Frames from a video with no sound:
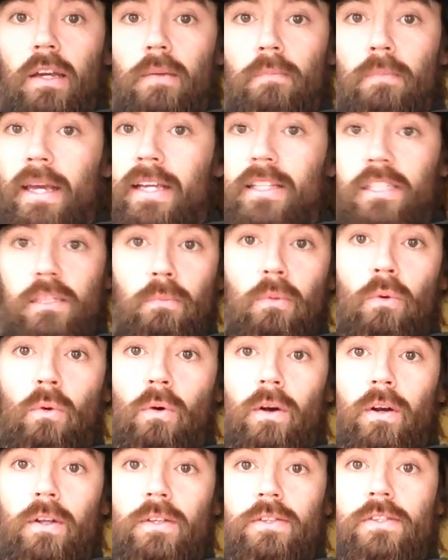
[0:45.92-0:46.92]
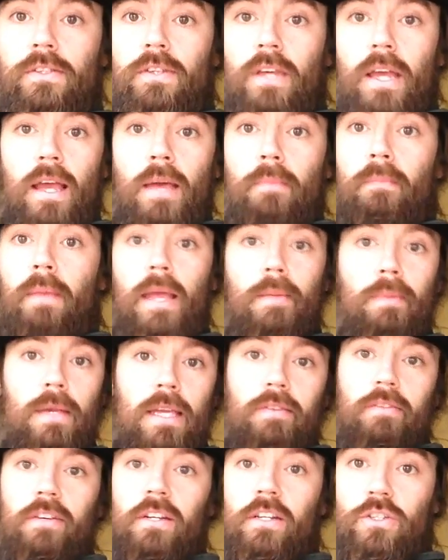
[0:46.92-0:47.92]
baseboards, maybe
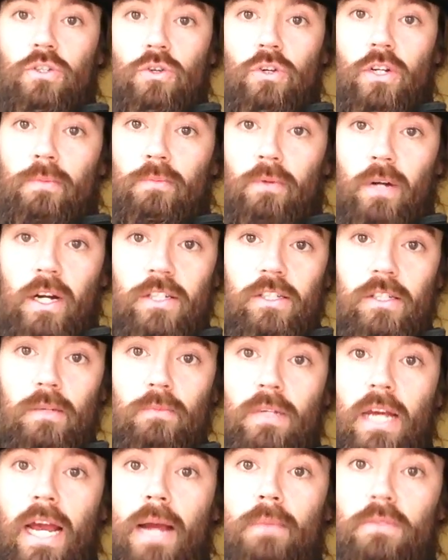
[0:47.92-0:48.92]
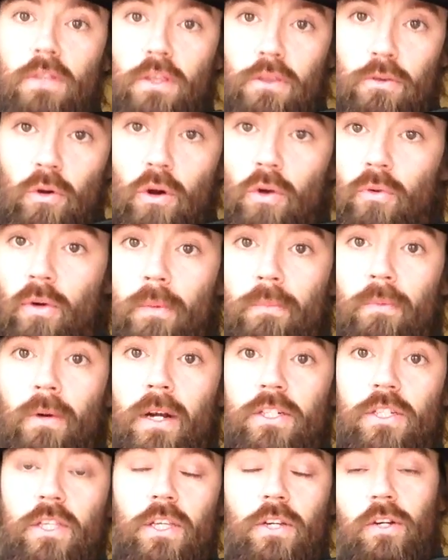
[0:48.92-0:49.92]
even a dirty brush sometimes, a throwaway
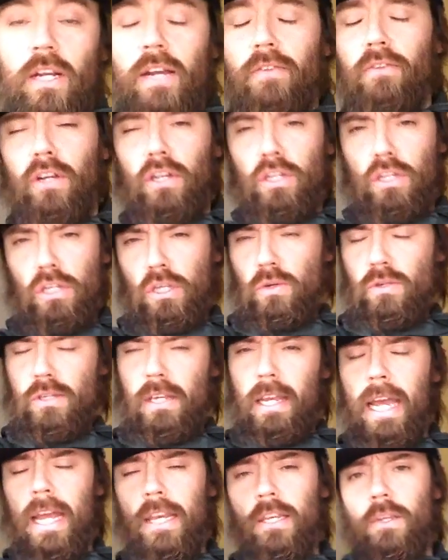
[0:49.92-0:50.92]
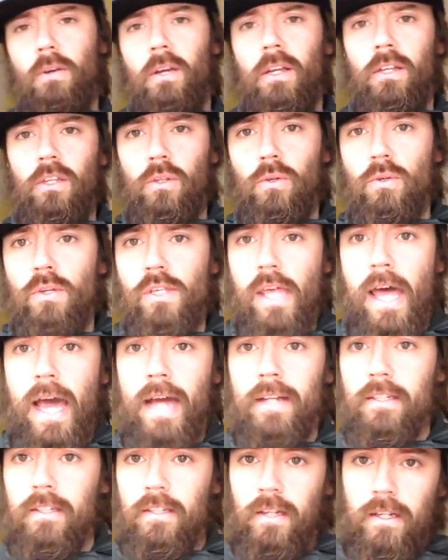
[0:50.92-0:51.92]
brush that you're never going to use again. You can use
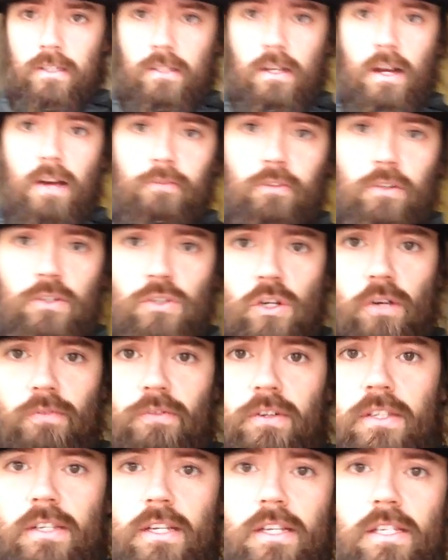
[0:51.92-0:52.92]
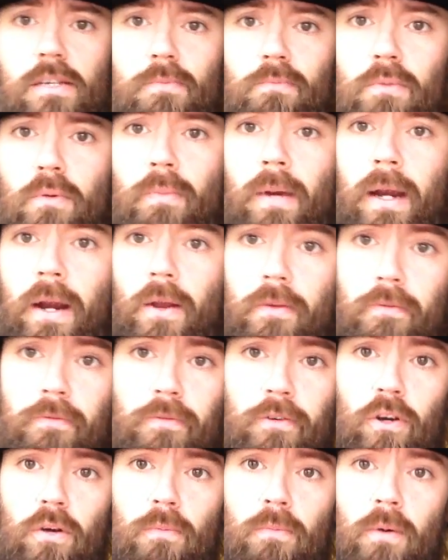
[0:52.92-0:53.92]
that to dust off your surfaces and prepare them
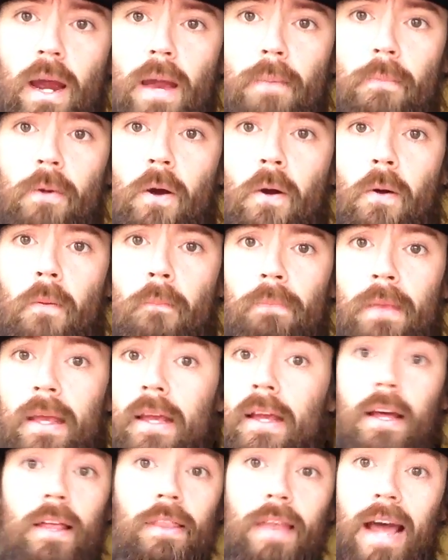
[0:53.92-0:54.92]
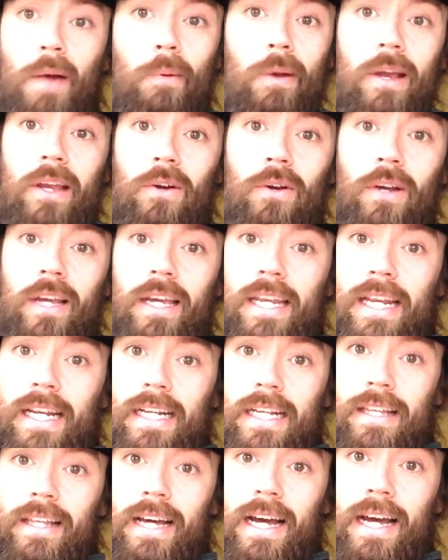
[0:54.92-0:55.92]
for your prime coat. That way you don't get
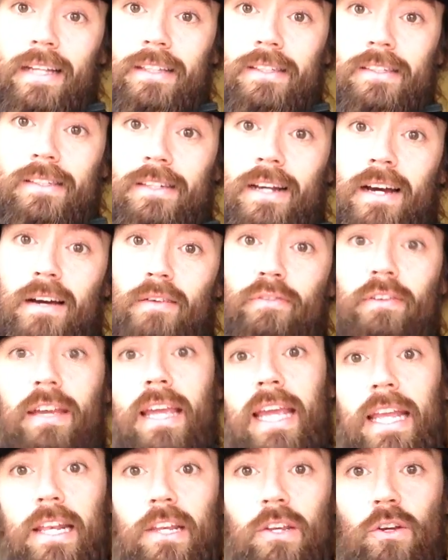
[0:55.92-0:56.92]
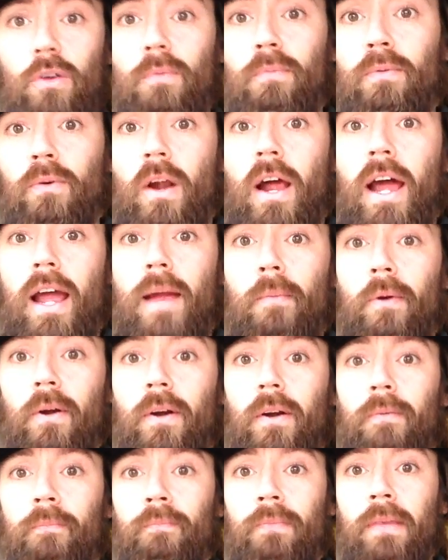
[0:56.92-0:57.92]
any of that stuff in your
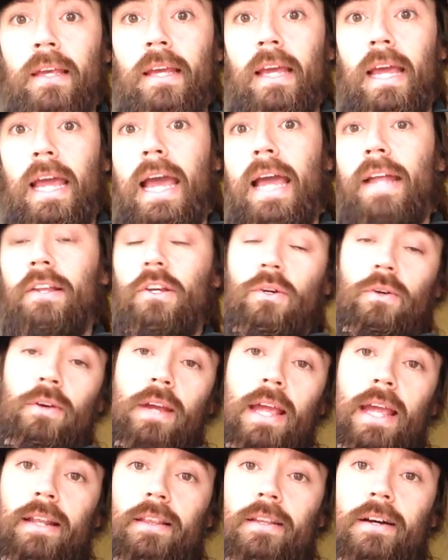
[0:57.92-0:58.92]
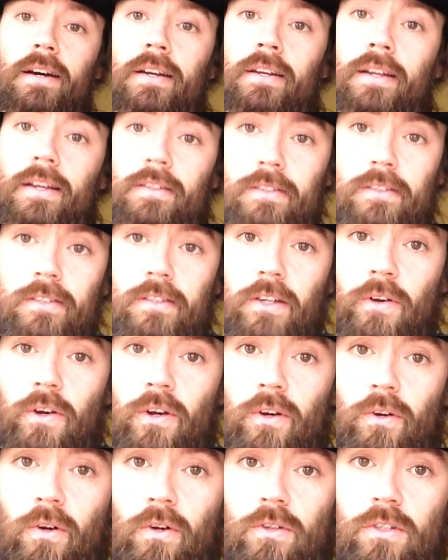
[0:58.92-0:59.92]
primer and create unnecessary
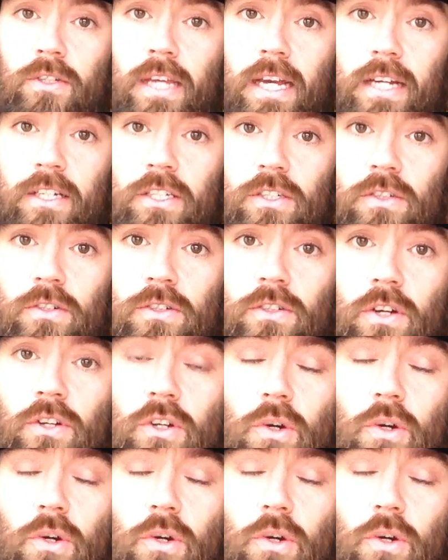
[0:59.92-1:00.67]
or gross textures on